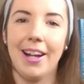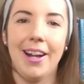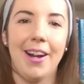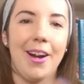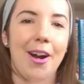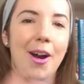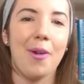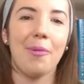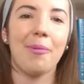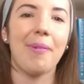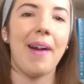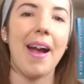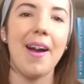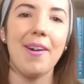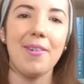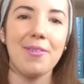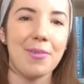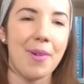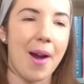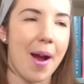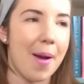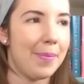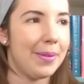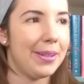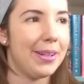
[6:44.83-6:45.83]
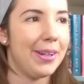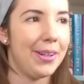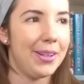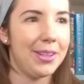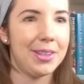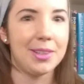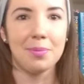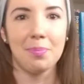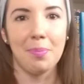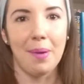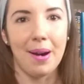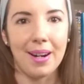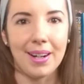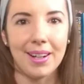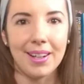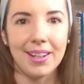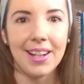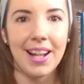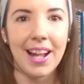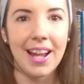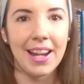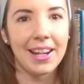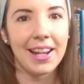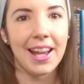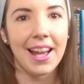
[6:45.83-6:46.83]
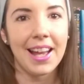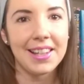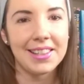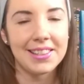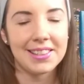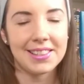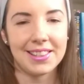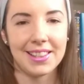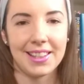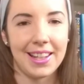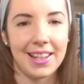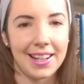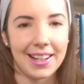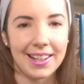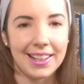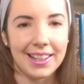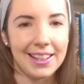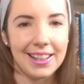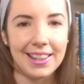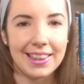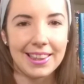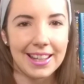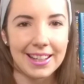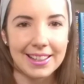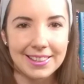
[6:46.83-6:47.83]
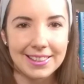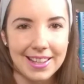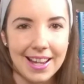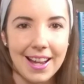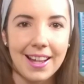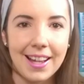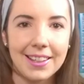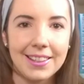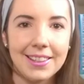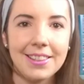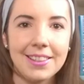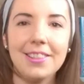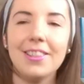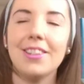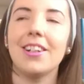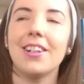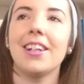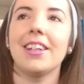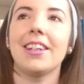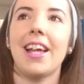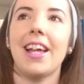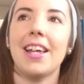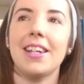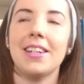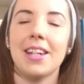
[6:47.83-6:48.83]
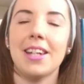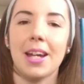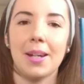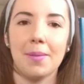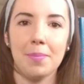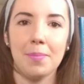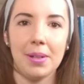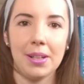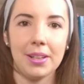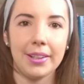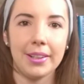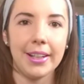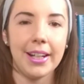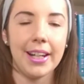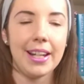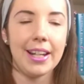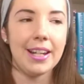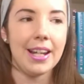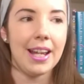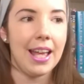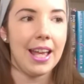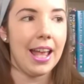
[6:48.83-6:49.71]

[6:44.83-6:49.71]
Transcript: around Robin Hood's barn, I guess, to get anything done during that time period.